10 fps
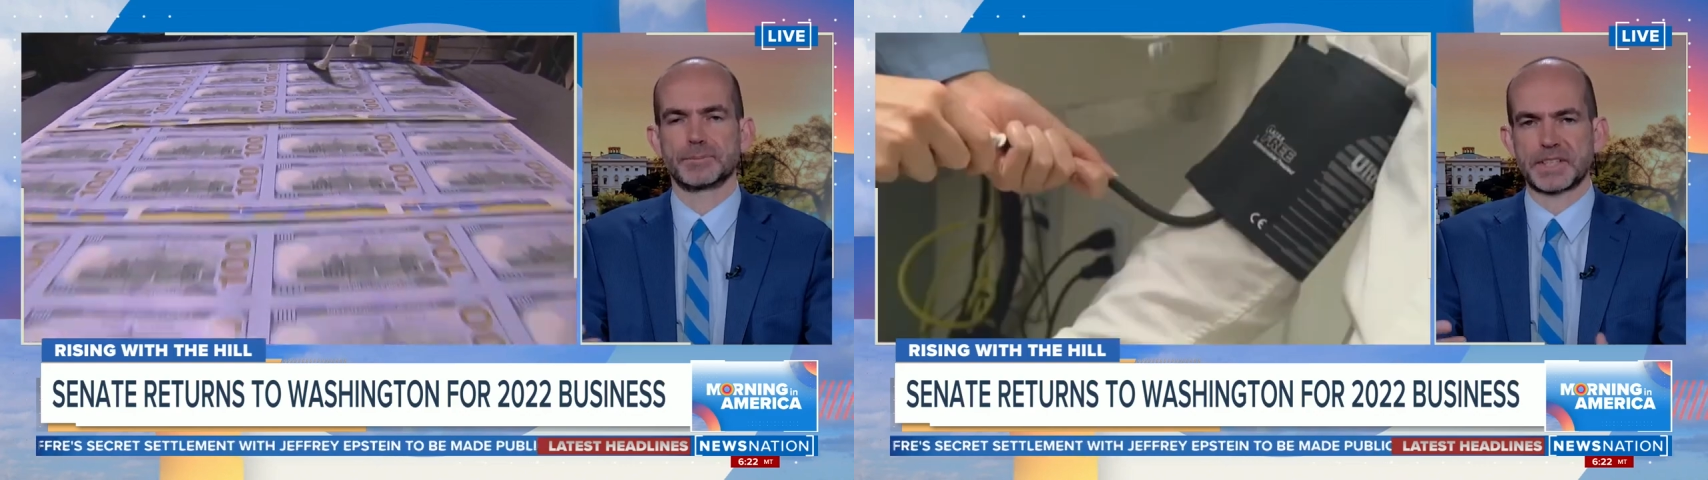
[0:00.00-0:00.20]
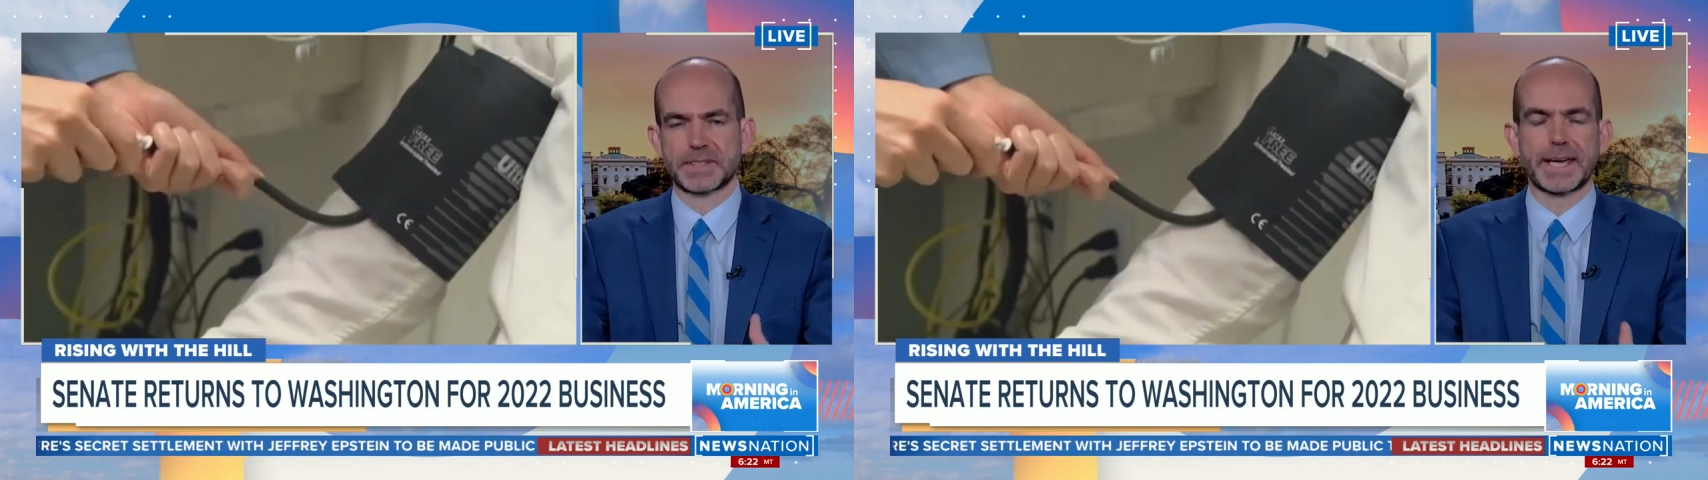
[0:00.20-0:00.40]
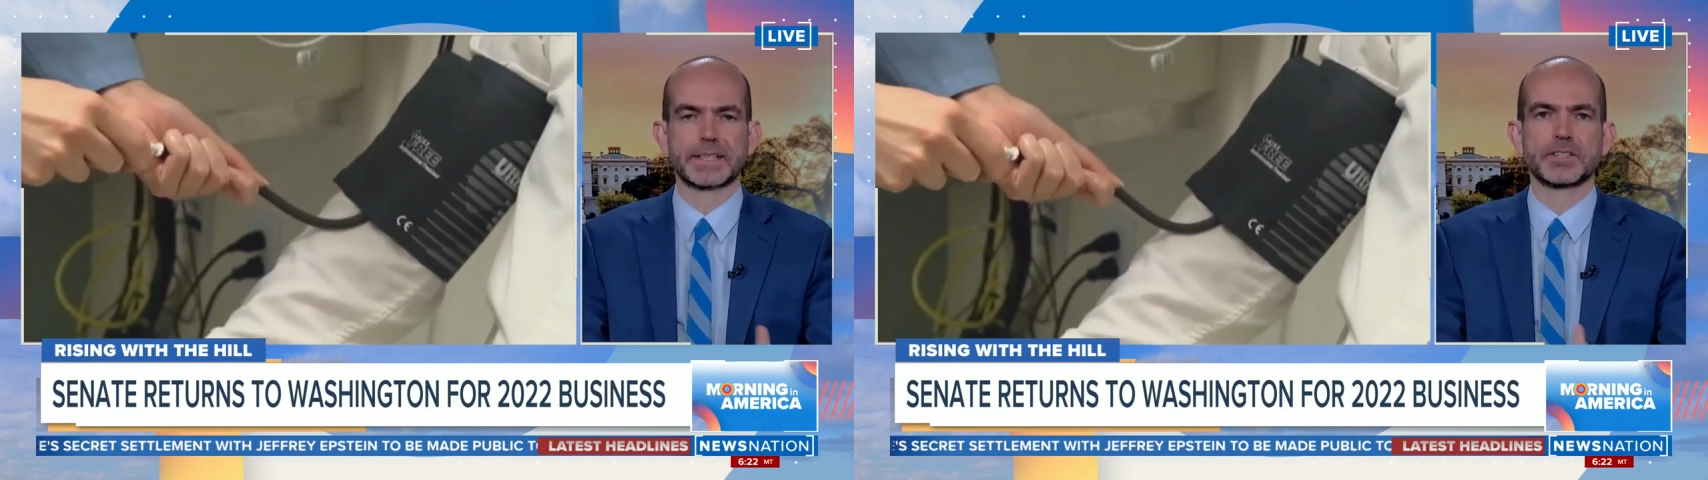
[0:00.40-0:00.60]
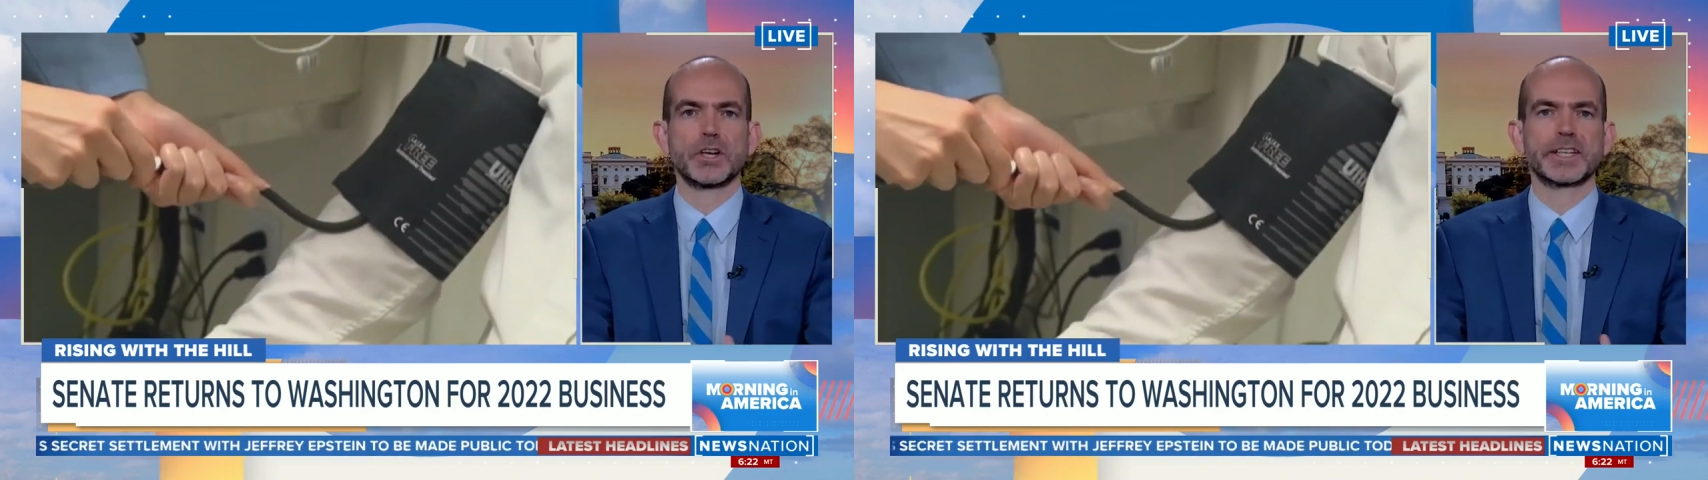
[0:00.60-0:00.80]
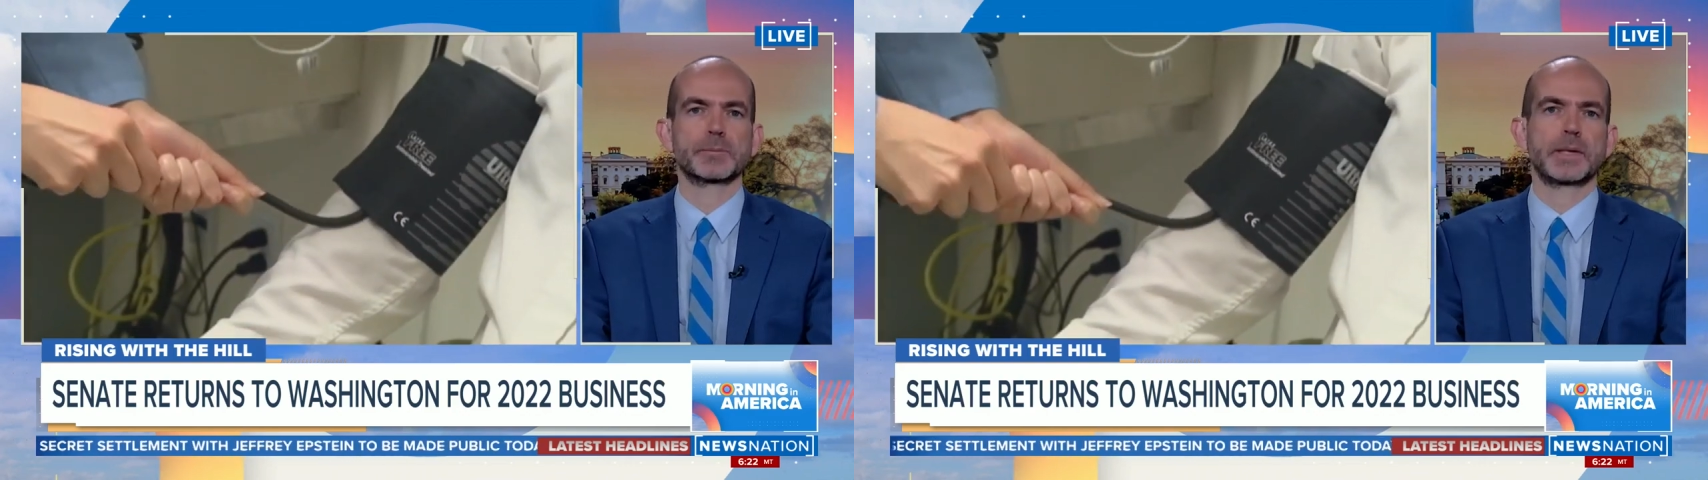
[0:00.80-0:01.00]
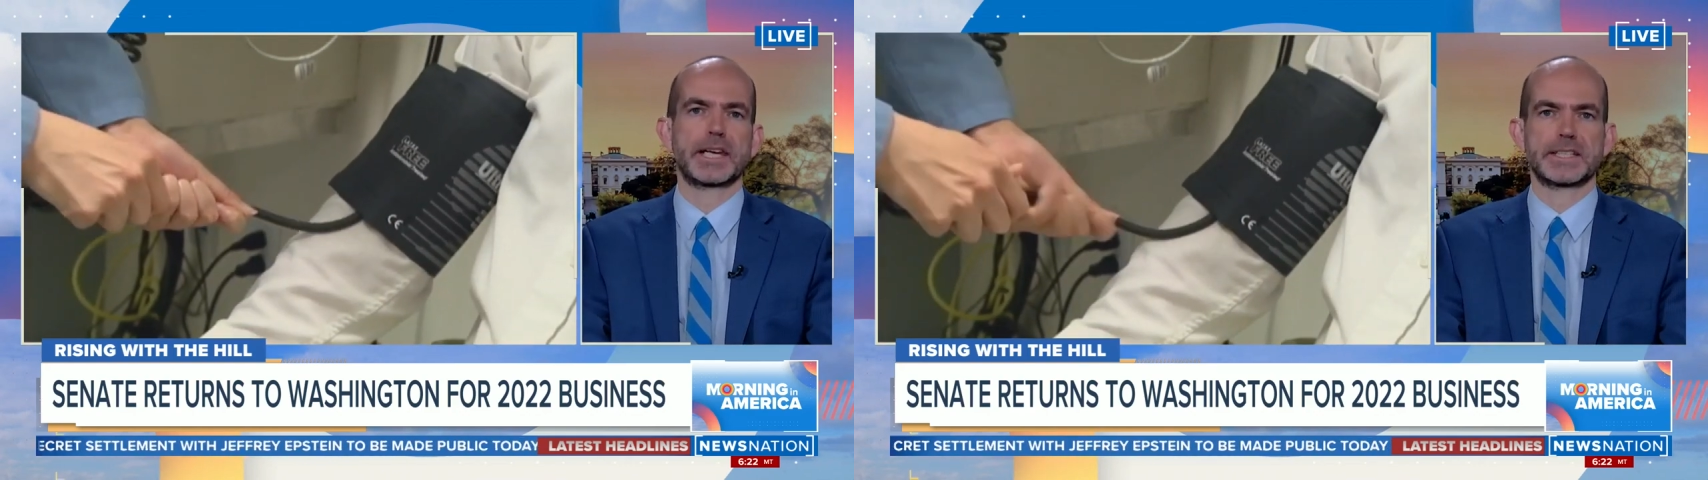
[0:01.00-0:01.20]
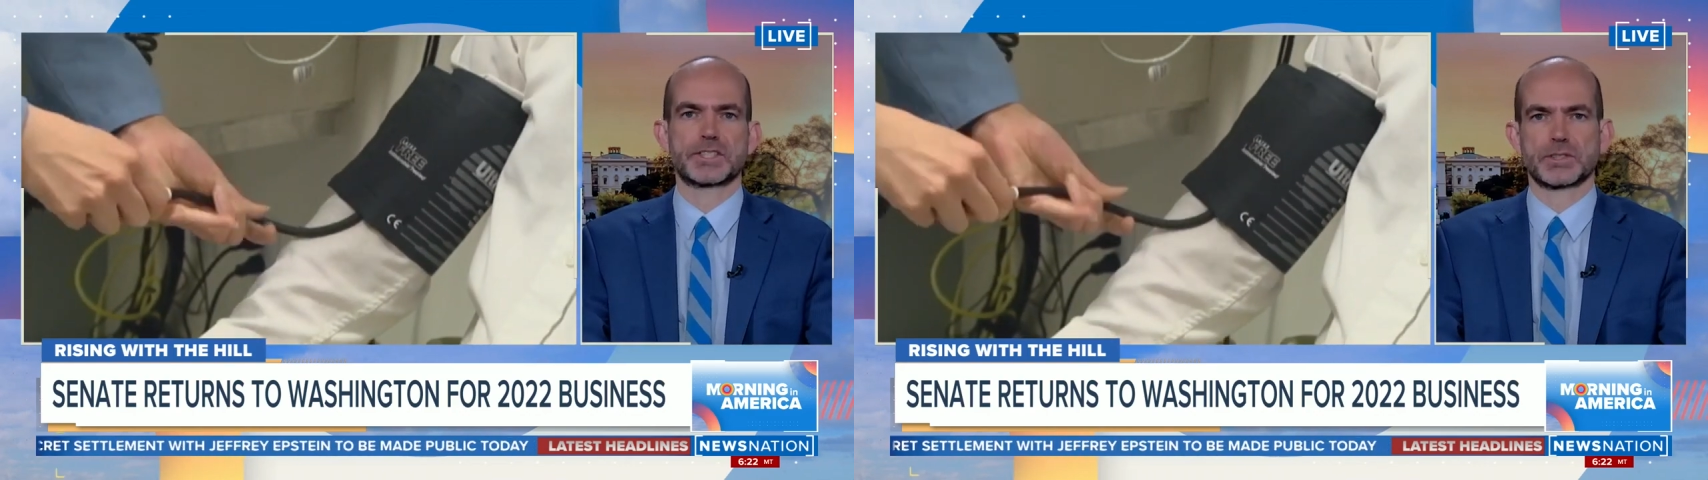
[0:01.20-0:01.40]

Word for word: the tectonic plates